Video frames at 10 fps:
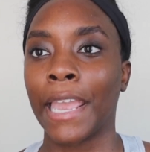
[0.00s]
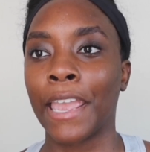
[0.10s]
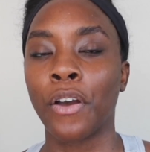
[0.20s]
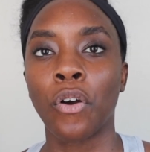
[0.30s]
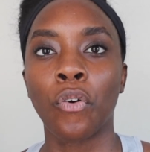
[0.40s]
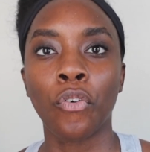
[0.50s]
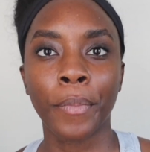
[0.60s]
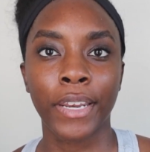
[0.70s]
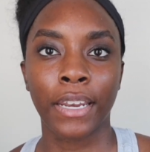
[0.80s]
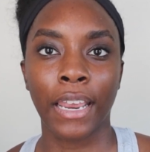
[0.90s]
a
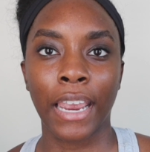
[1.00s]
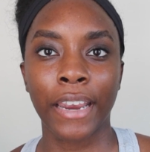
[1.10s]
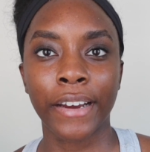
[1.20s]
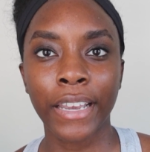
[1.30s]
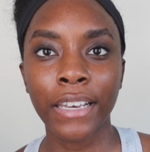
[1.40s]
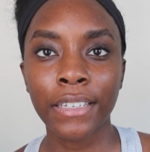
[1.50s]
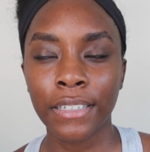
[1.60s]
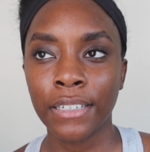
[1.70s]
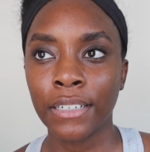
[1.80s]
home in an area